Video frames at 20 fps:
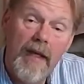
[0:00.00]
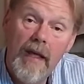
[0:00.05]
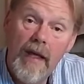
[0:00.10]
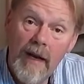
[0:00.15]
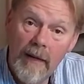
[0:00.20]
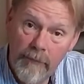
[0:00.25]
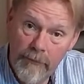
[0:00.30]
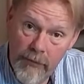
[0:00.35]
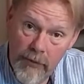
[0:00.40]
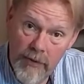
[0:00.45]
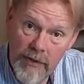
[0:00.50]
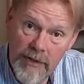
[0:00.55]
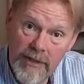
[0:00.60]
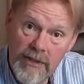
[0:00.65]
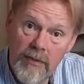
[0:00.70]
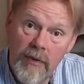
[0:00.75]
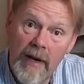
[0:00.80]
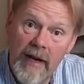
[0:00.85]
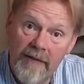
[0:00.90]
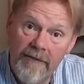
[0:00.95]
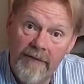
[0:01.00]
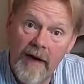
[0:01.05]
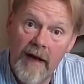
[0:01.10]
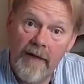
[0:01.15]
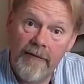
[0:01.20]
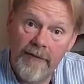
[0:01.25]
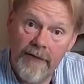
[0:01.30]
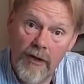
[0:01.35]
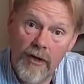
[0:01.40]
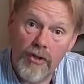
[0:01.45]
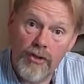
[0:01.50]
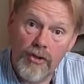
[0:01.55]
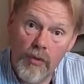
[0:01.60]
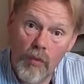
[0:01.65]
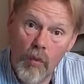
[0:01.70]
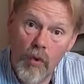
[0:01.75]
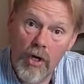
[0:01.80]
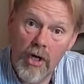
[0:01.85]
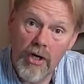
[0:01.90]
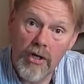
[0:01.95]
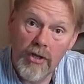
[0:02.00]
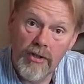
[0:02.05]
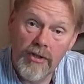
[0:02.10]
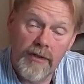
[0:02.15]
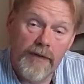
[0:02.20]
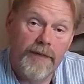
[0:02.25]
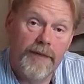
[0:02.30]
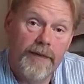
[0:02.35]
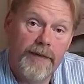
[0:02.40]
It employs 25,000 workers.